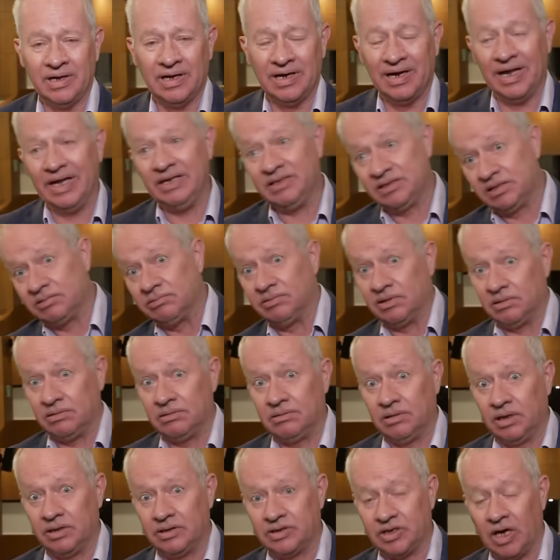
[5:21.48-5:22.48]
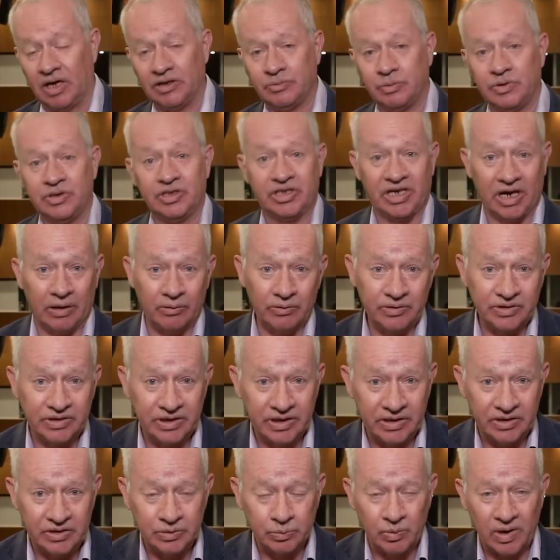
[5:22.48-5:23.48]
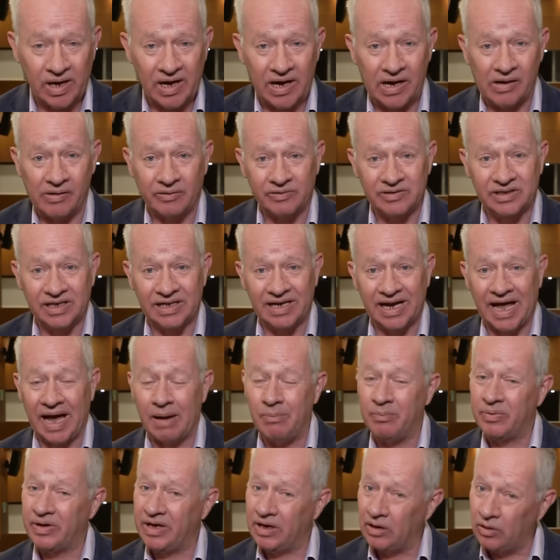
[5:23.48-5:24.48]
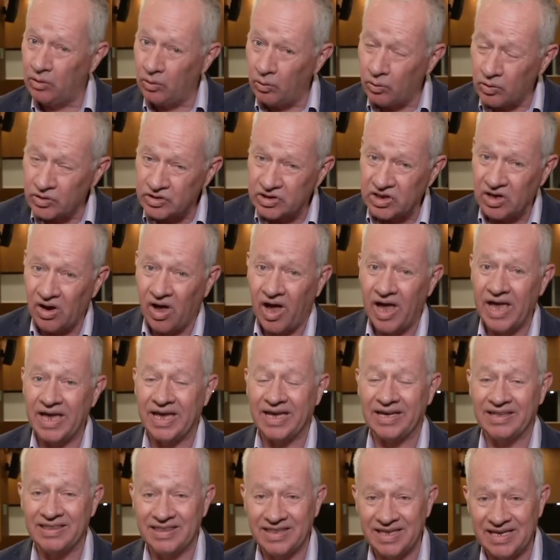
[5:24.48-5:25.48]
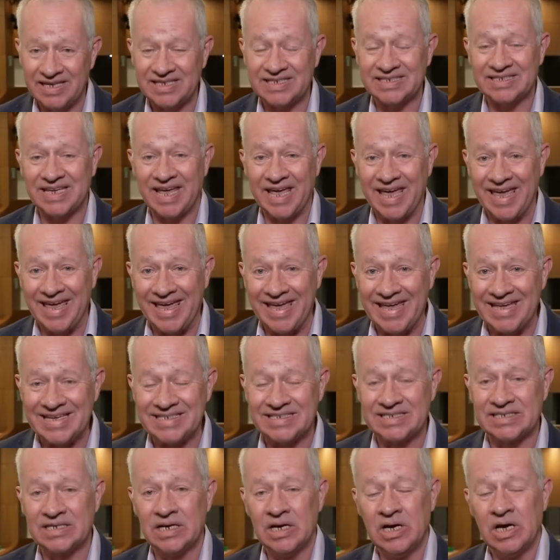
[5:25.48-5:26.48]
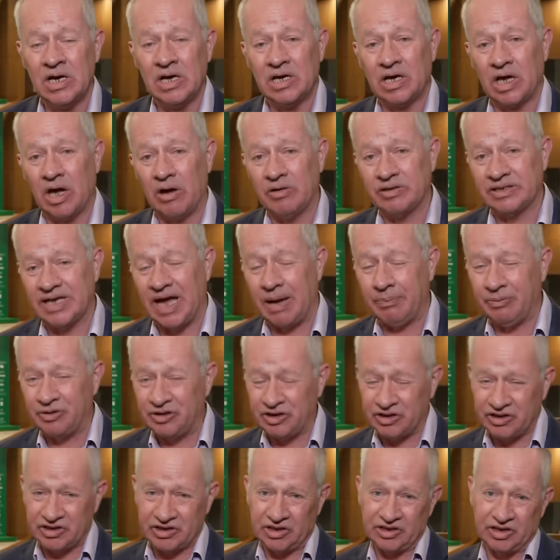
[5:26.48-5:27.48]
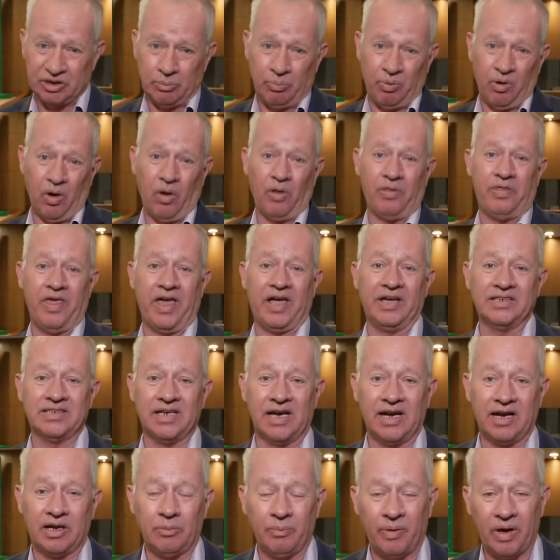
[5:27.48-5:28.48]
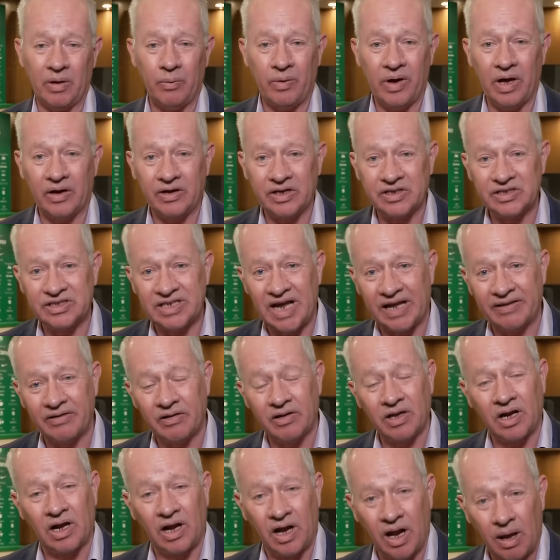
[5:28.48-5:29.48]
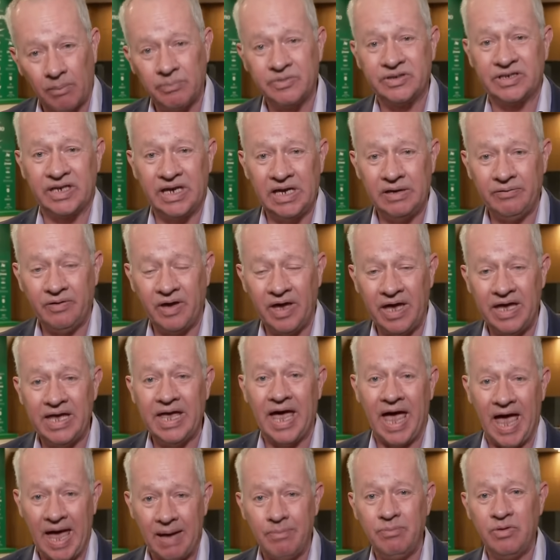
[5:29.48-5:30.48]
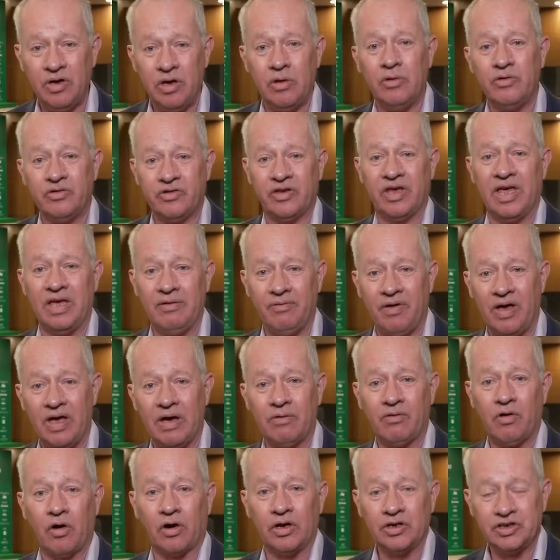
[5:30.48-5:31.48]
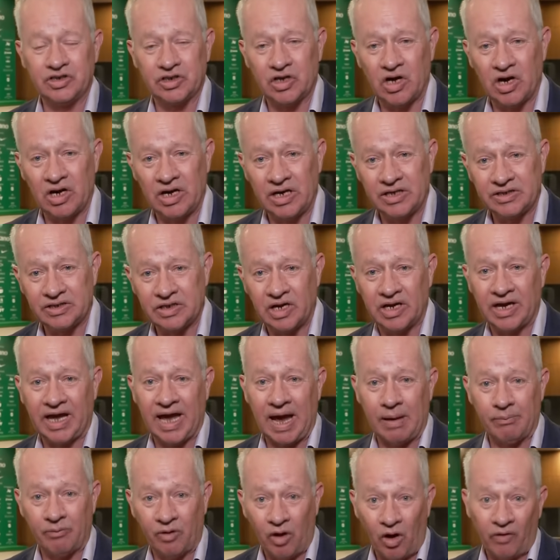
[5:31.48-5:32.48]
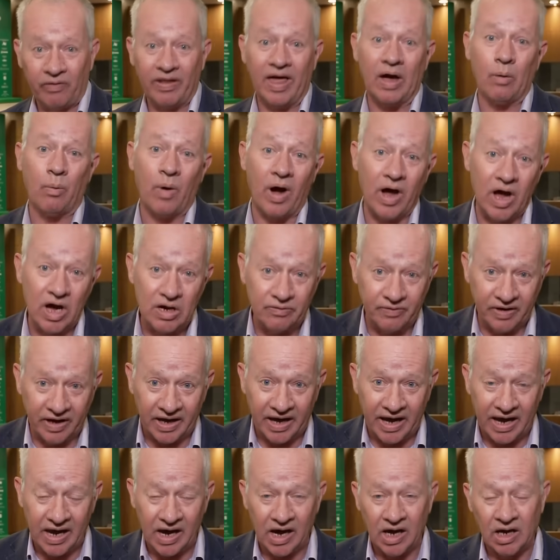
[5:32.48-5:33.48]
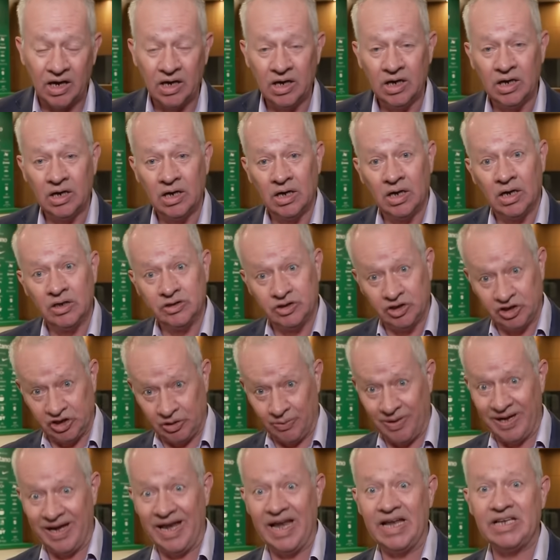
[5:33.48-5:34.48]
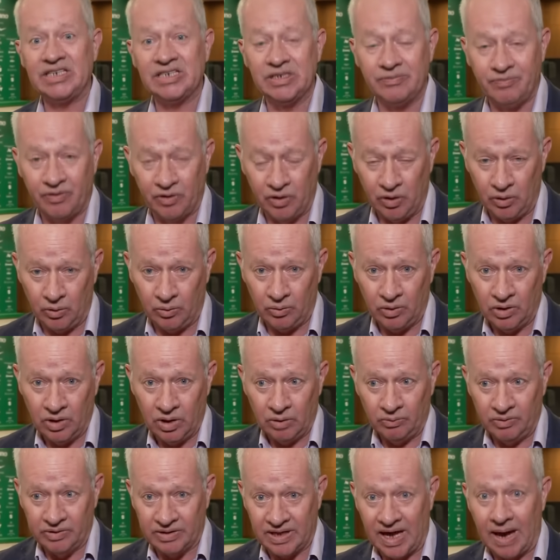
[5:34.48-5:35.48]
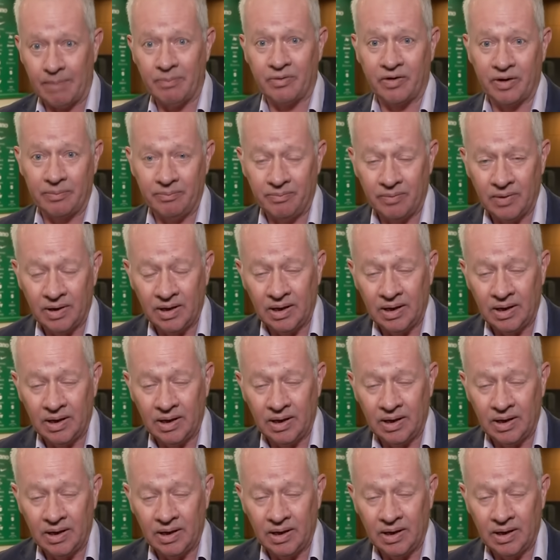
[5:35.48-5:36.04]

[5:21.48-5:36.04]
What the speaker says: Linked at times with Chelsea as well, didn't happen. But it looks like this is going to happen. Just as the plot thickens a little bit, we understand that the club TV, MUTV, have got a journalist and a camera on their way over here to do an interview with Amorim.